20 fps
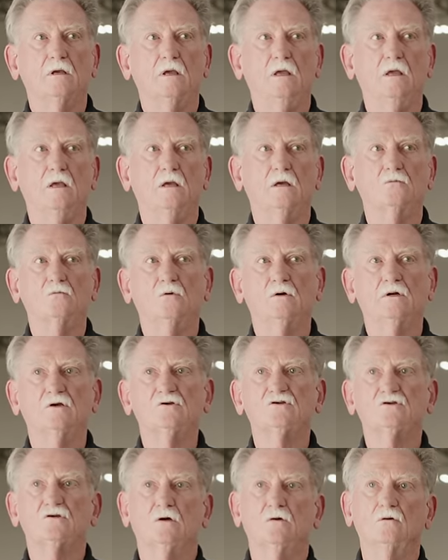and when I
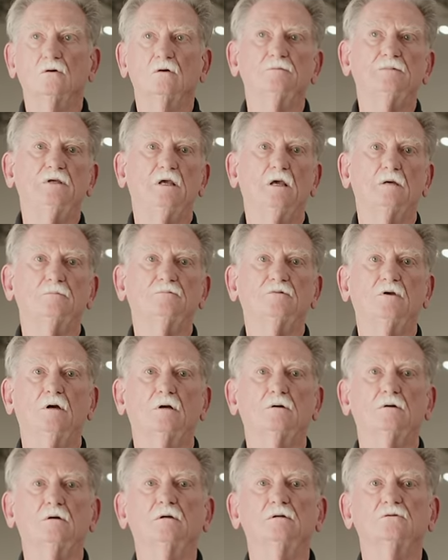show them the
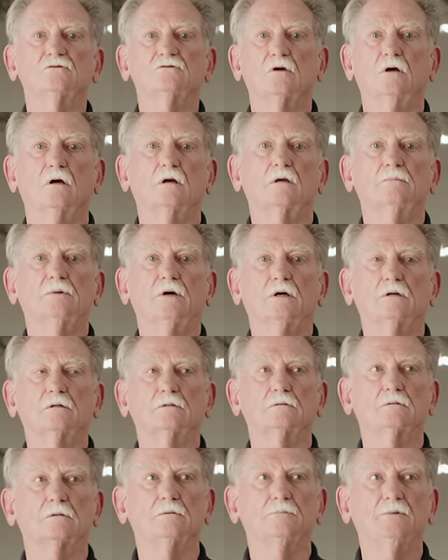Aptera and talk about it
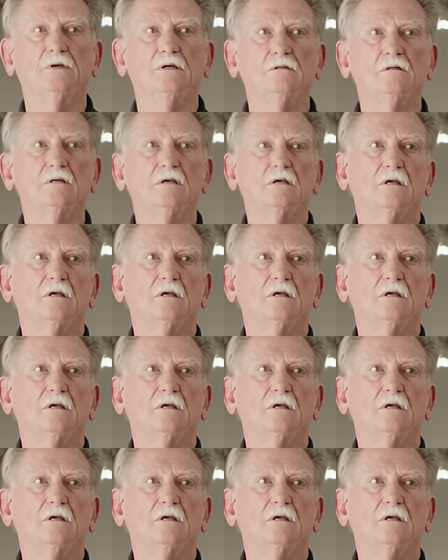a little bit,